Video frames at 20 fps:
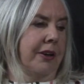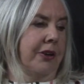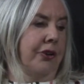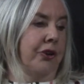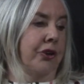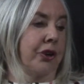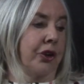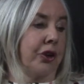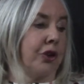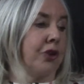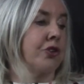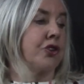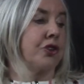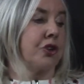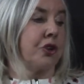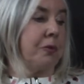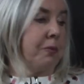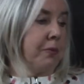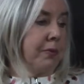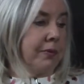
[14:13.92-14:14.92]
you could go
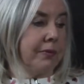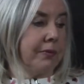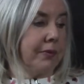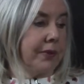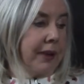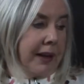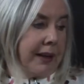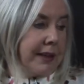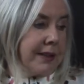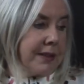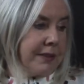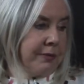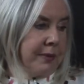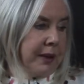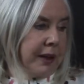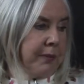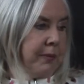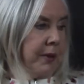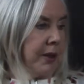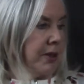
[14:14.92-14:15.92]
to the likes of
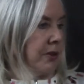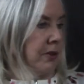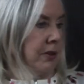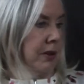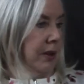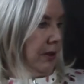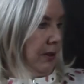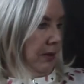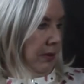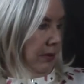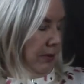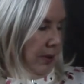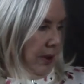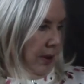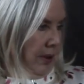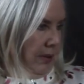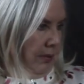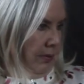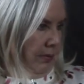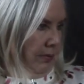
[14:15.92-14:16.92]
Mickey McSorley or
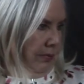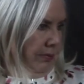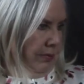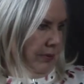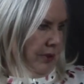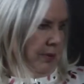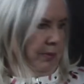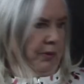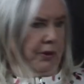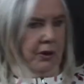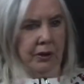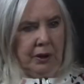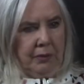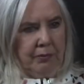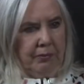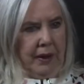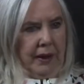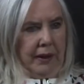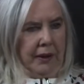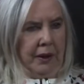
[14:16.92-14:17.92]
uh, Jim
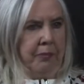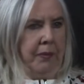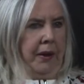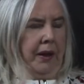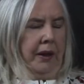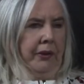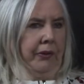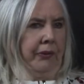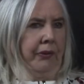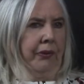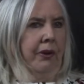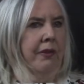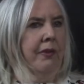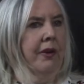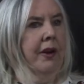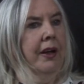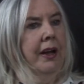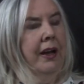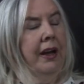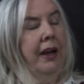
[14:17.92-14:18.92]
Colgan, Michael Mellon,
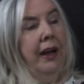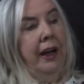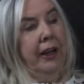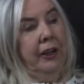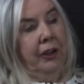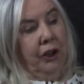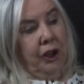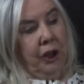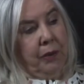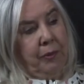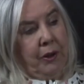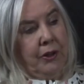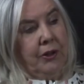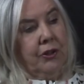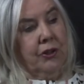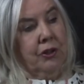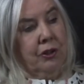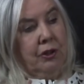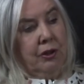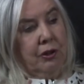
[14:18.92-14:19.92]
whoever, and look about
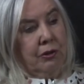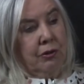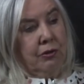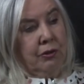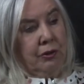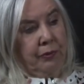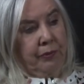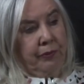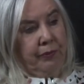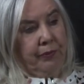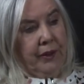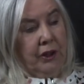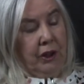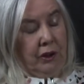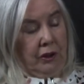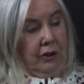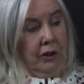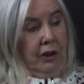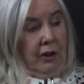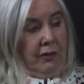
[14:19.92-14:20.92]
your loan.
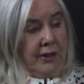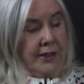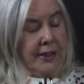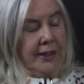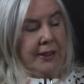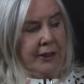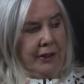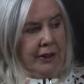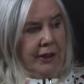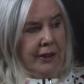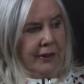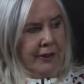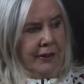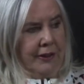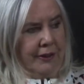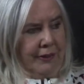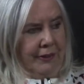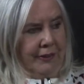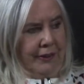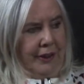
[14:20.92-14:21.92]
Now, obviously, you had to,
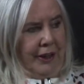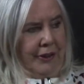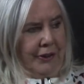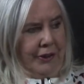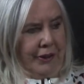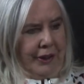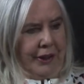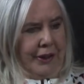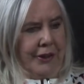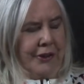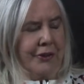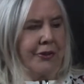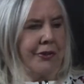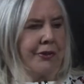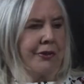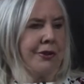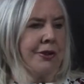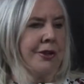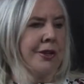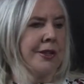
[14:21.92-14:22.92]
you had to adhere to the
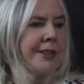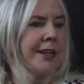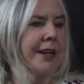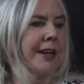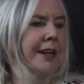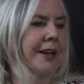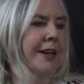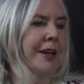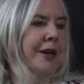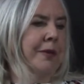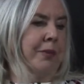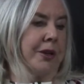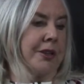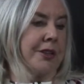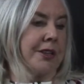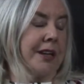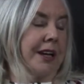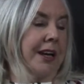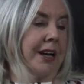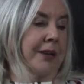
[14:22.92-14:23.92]
rules,
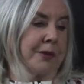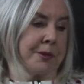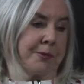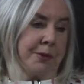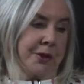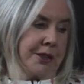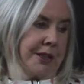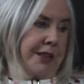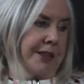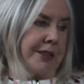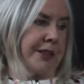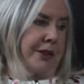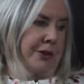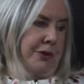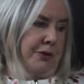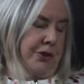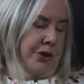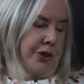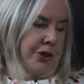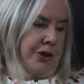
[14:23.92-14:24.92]
but it was much easier
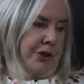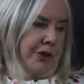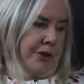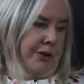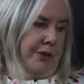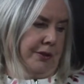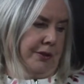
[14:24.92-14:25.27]
going to